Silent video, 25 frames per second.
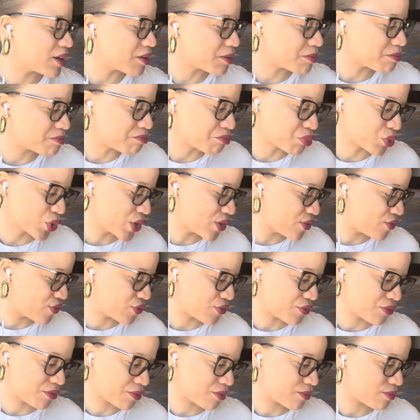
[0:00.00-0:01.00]
brief
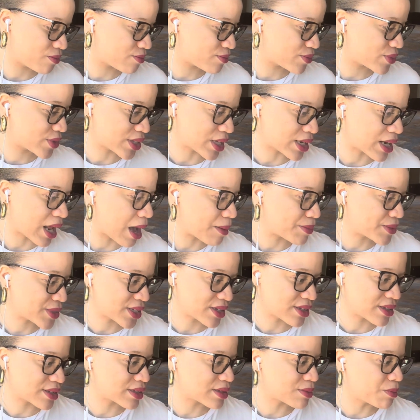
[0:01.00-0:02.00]

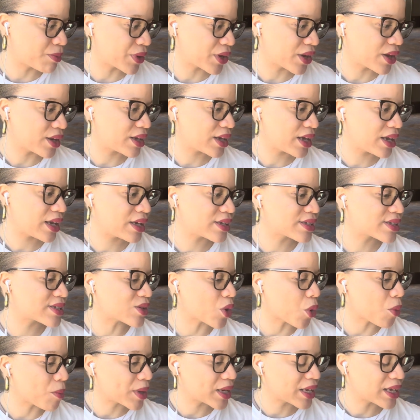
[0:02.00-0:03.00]
synopsis, but it's so
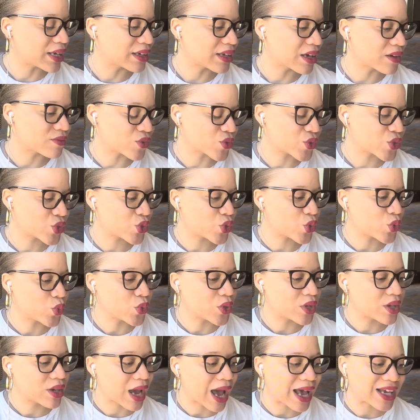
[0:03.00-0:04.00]
many levels to
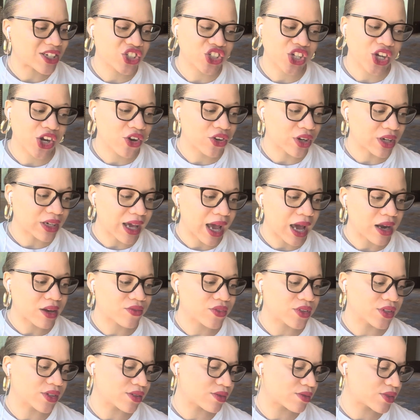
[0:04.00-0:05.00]
it. I shared a lot of
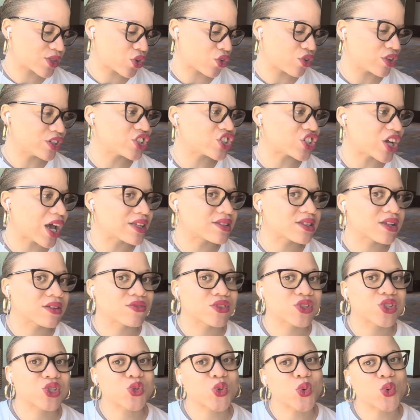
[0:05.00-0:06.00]
the screenshots of the
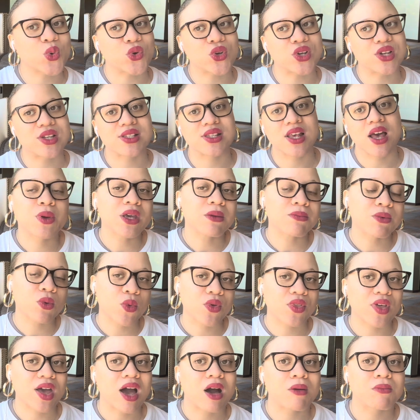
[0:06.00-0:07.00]
stories, people with
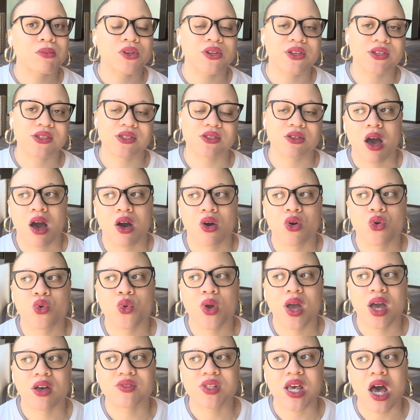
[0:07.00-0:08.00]
albinism who
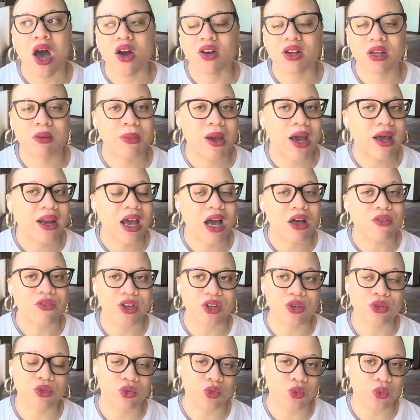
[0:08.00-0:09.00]
have talked about how they
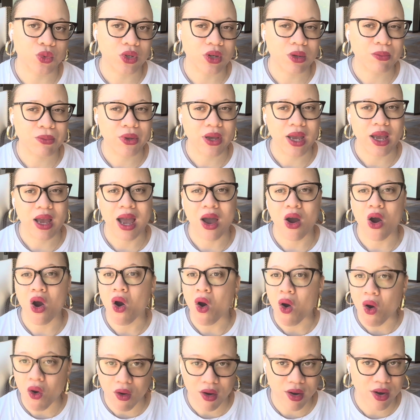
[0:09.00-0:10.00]
grew up
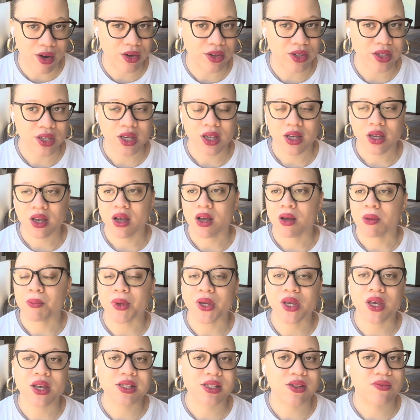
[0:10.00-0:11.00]
hard
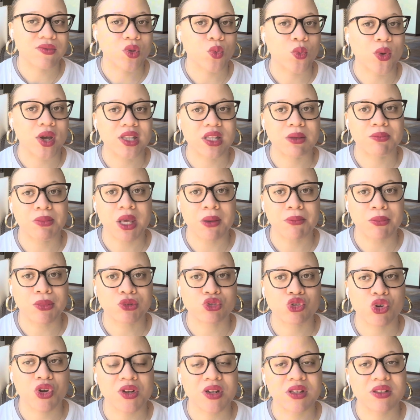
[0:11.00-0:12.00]
because of the way that people
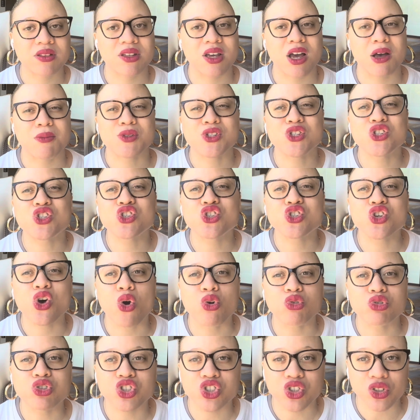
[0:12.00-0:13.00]
treated them
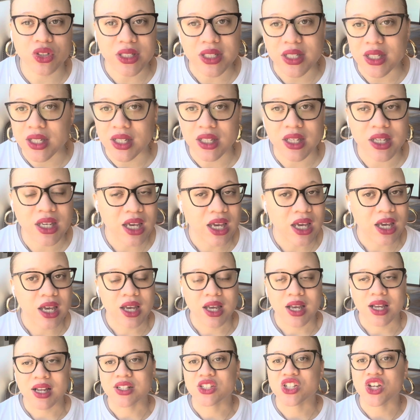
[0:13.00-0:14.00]
socially,
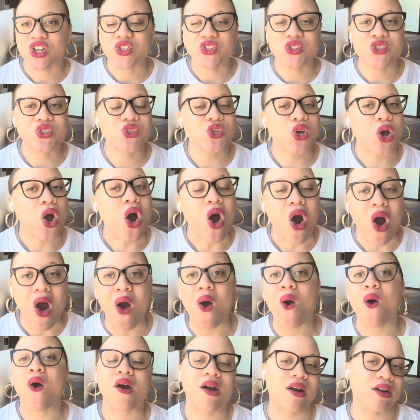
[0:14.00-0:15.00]
just
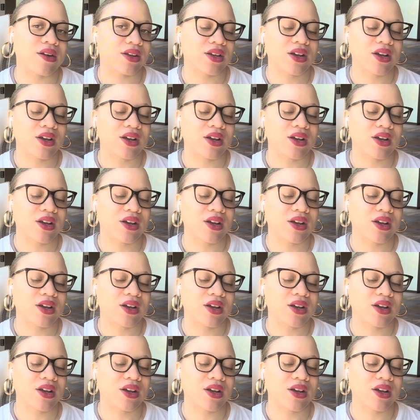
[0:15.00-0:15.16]
hard